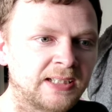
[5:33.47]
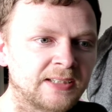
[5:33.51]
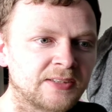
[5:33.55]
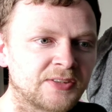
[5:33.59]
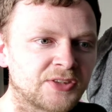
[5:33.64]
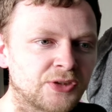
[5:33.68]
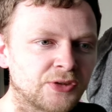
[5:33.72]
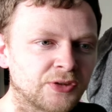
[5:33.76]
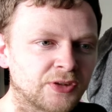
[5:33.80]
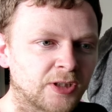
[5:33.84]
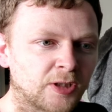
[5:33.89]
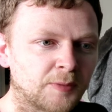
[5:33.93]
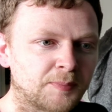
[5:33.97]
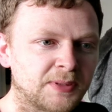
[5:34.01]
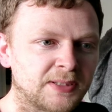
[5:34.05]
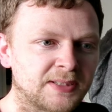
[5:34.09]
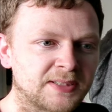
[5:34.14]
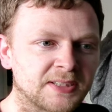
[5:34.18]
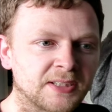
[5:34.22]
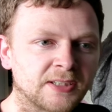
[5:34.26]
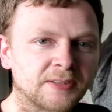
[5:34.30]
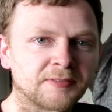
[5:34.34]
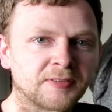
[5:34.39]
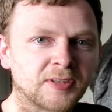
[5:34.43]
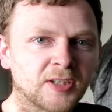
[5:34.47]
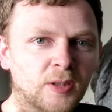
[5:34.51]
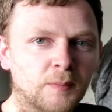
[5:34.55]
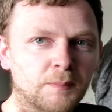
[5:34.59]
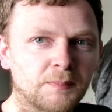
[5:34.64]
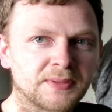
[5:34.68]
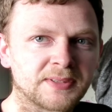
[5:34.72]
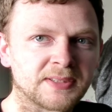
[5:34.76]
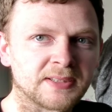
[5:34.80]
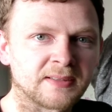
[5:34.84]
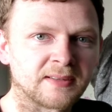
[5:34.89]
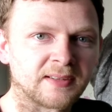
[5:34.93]
2 copies of
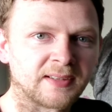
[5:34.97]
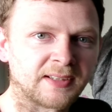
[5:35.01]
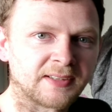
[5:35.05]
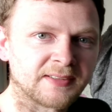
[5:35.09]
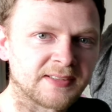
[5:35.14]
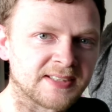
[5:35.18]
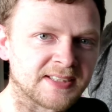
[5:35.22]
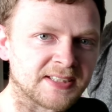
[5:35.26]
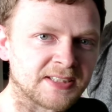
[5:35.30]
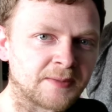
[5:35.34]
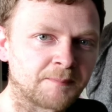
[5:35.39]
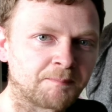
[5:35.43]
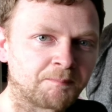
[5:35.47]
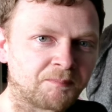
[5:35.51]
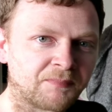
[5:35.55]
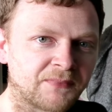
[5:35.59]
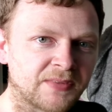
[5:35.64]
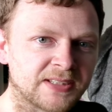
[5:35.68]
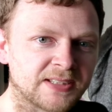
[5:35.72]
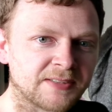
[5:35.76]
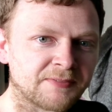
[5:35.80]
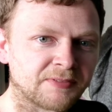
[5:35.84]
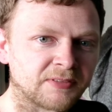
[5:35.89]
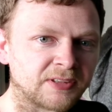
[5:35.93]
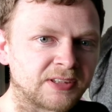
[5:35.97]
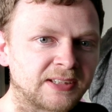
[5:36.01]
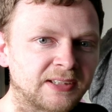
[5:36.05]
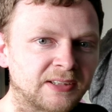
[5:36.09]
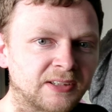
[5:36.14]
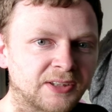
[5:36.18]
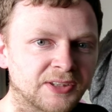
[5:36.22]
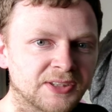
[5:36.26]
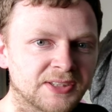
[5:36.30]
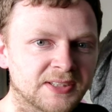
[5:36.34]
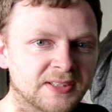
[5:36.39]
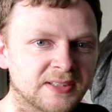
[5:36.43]
Competent Lancer, it's a free
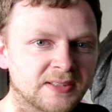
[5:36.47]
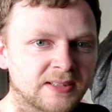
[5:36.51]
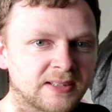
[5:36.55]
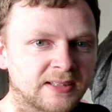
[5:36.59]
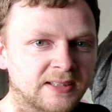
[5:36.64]
cost.